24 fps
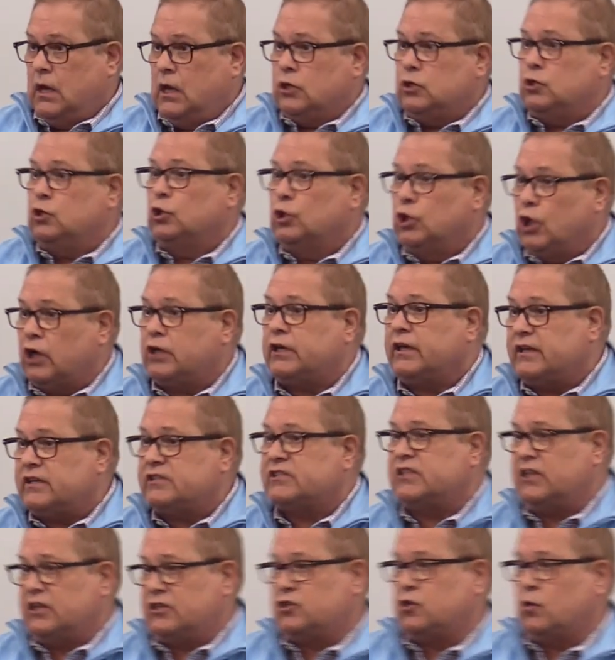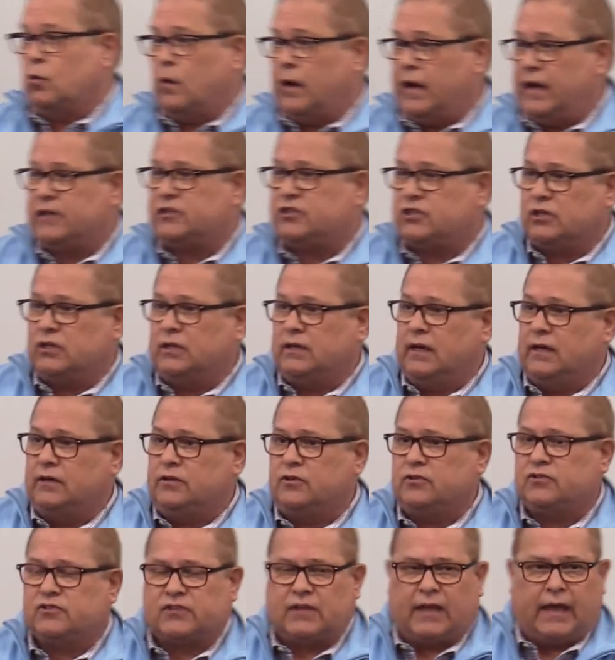You look at a situation and
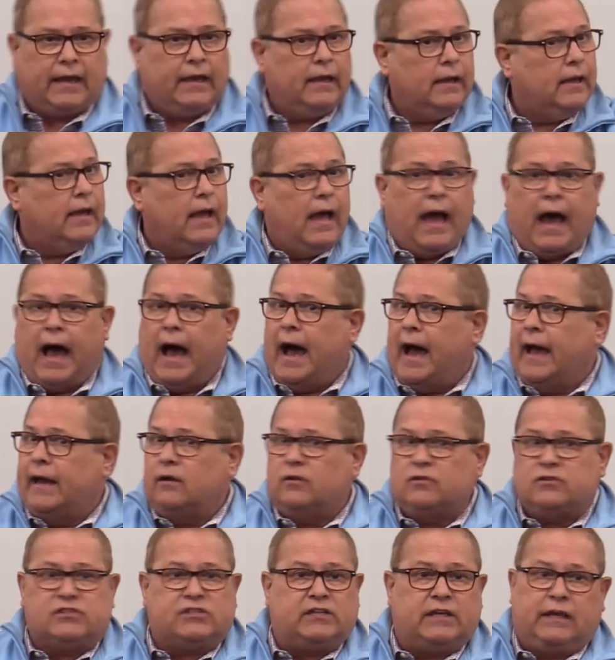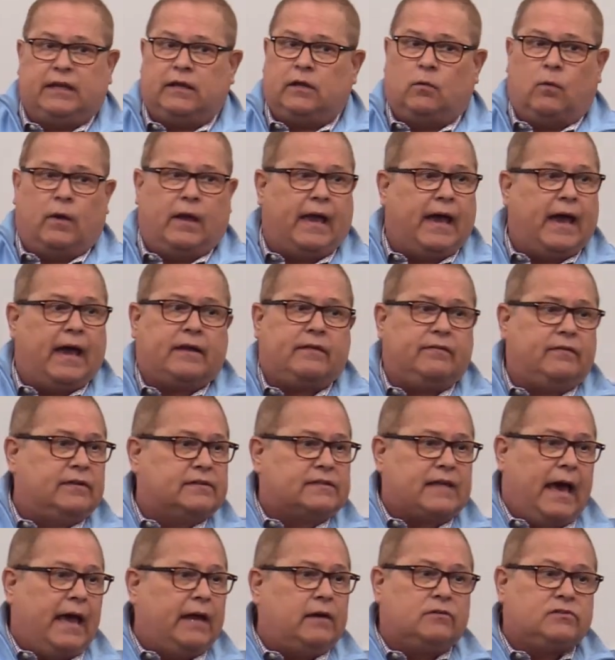you say, I don't see any way out of
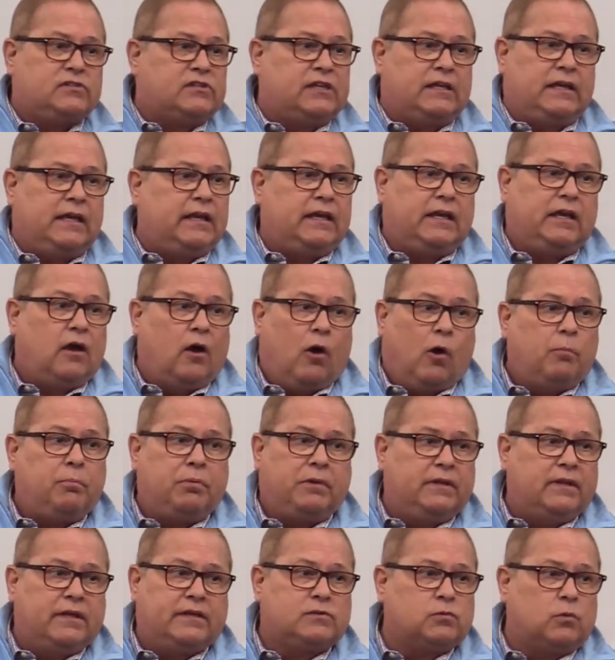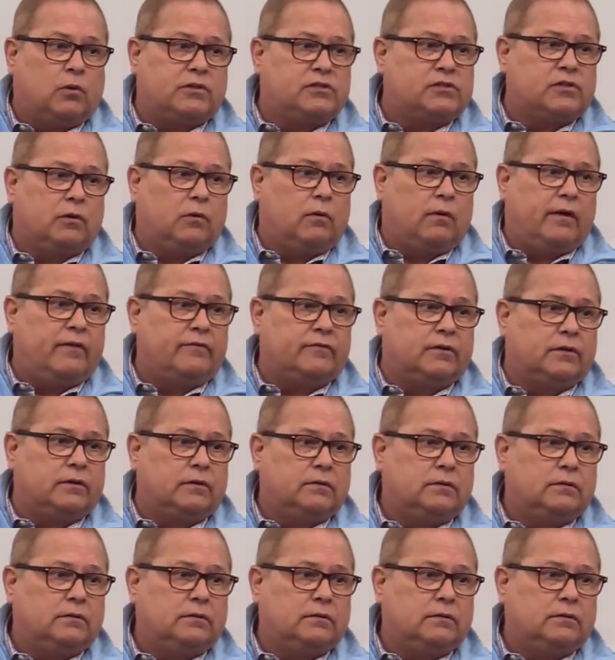this. I don't see any hope in this whatsoever.